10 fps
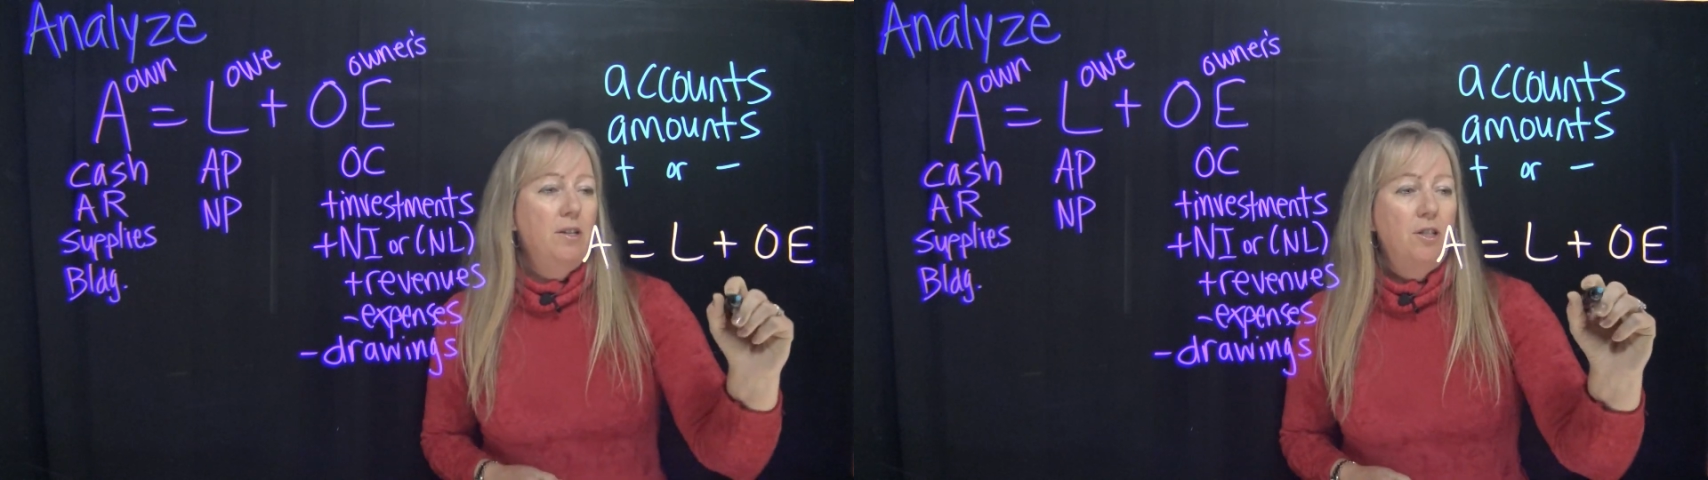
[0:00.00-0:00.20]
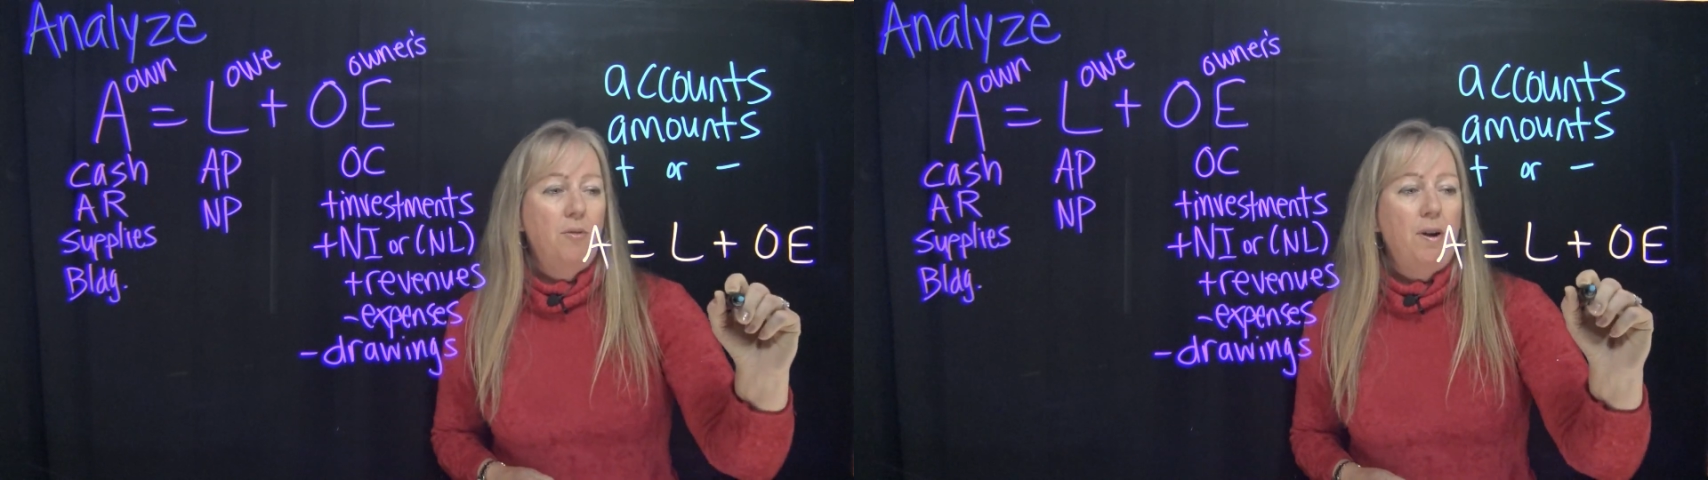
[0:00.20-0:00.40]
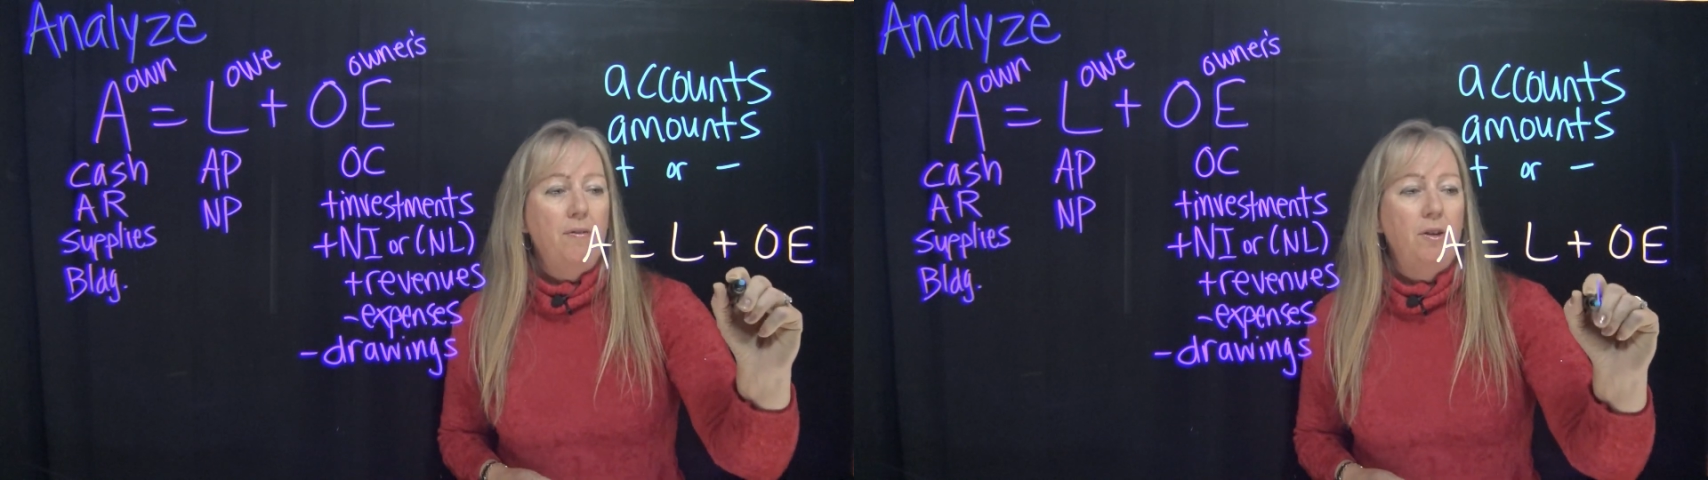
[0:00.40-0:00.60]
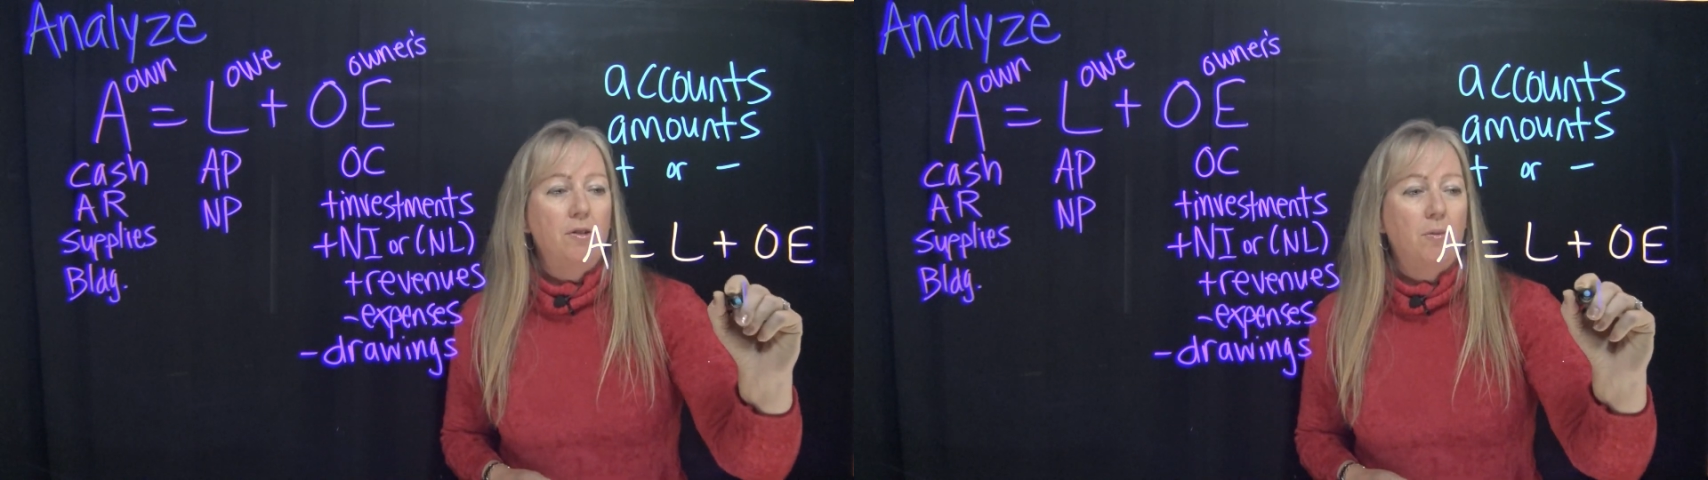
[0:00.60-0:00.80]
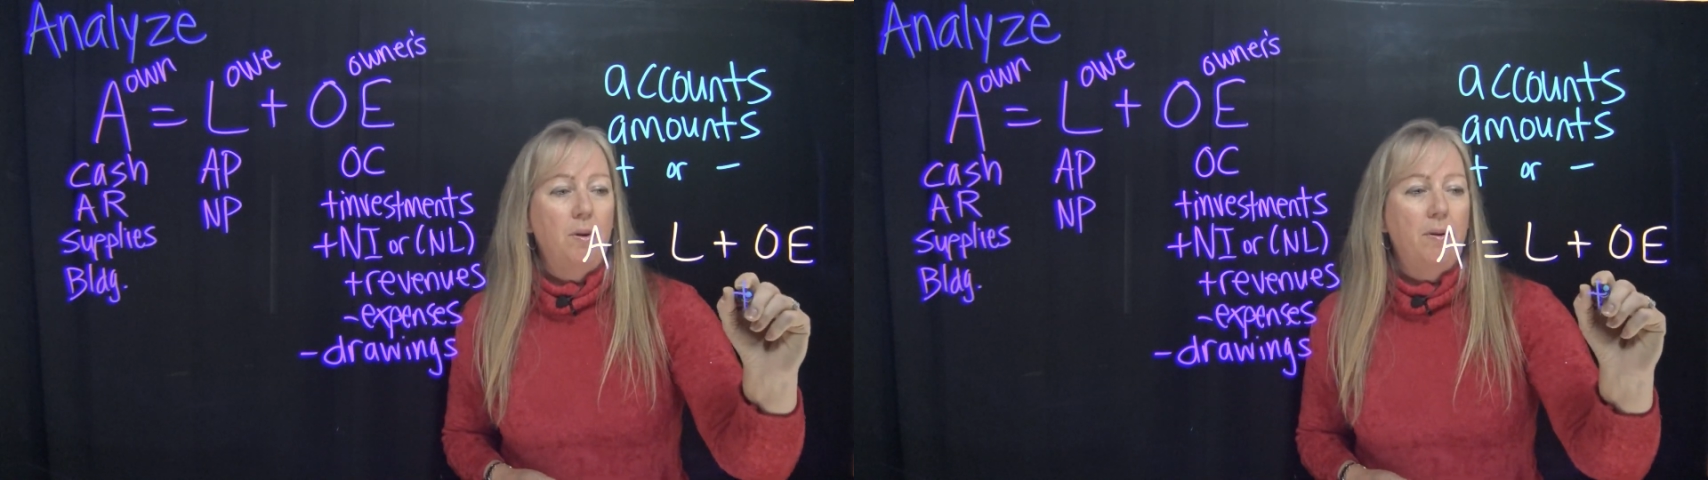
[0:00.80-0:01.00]
So the
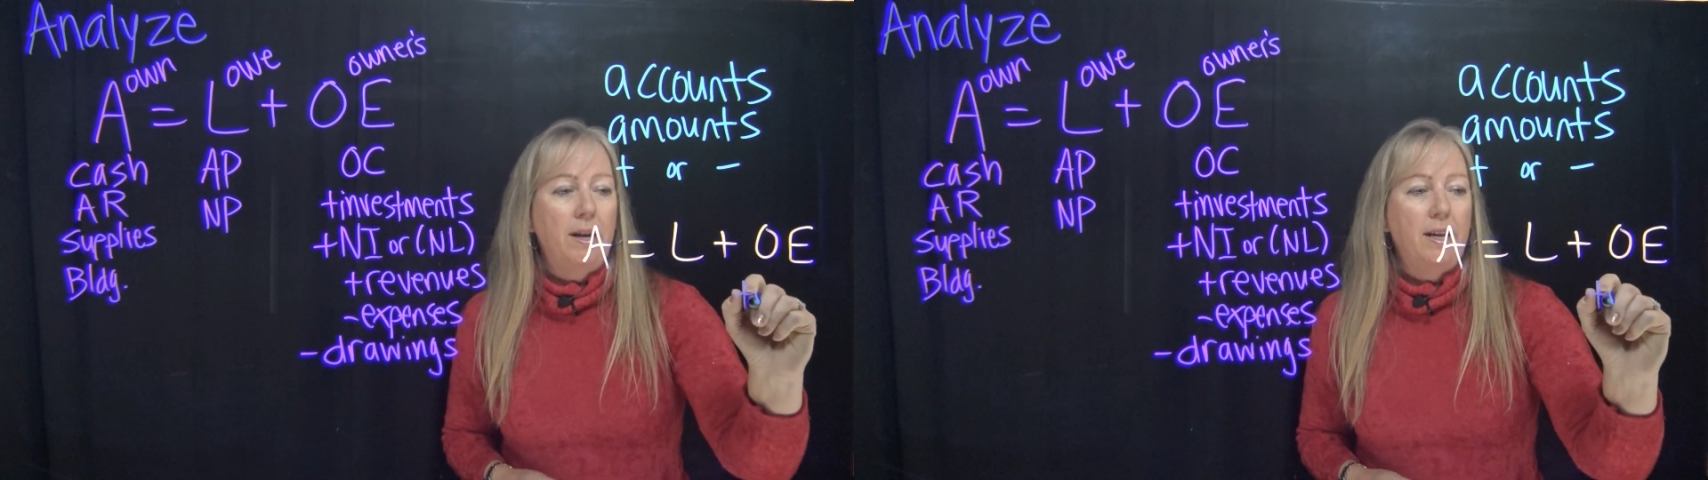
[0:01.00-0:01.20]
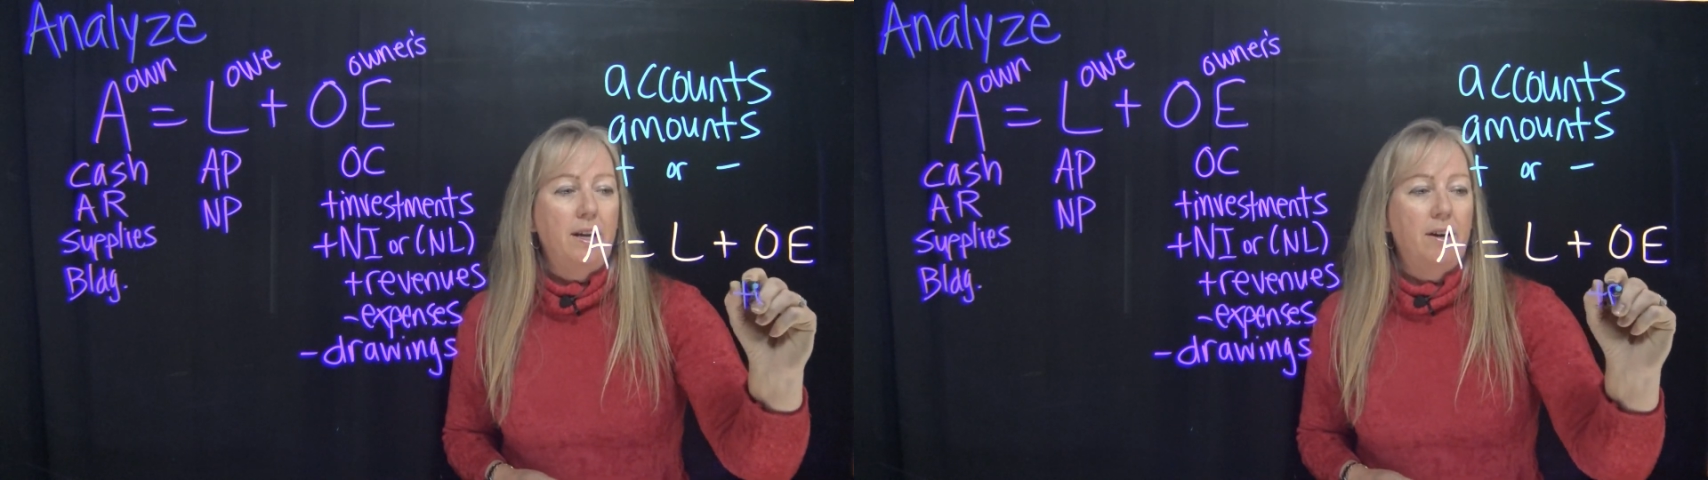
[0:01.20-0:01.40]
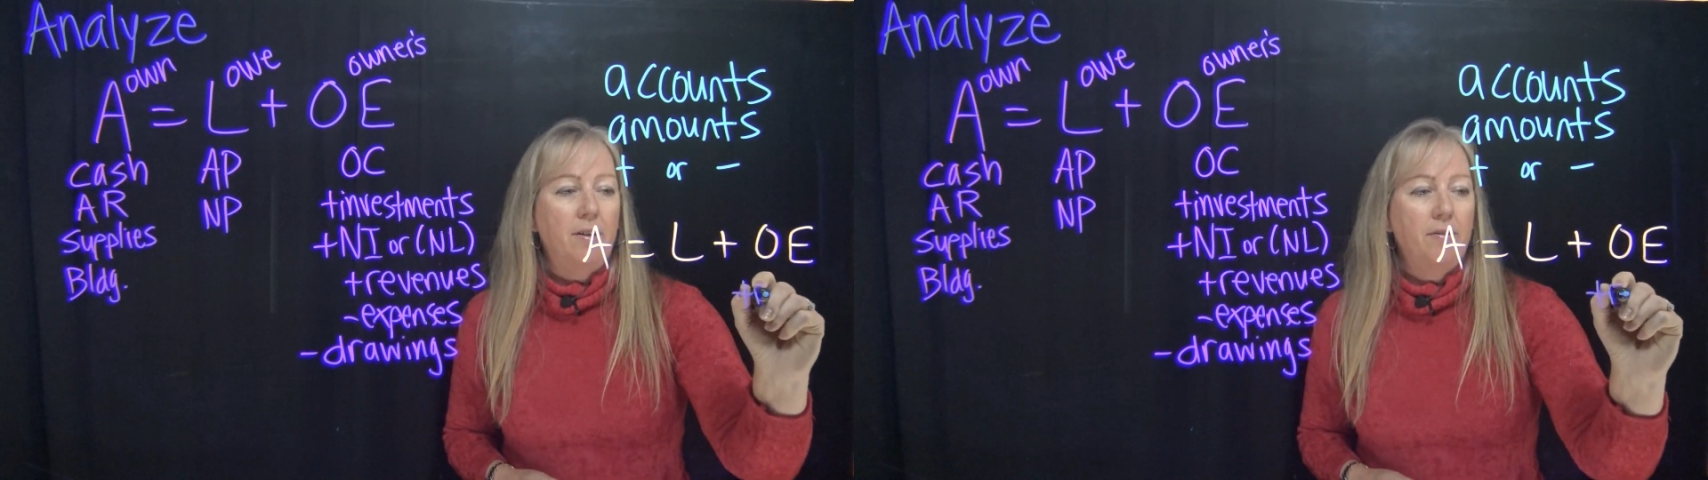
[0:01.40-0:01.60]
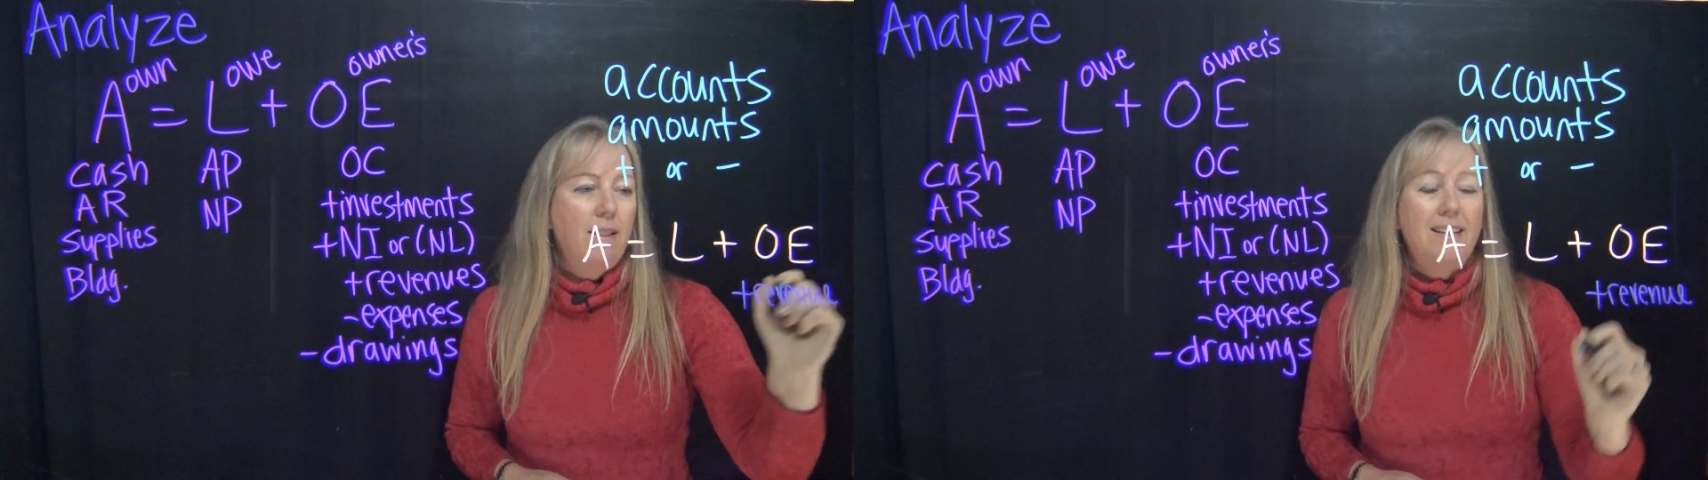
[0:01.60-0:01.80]
revenues will be right here.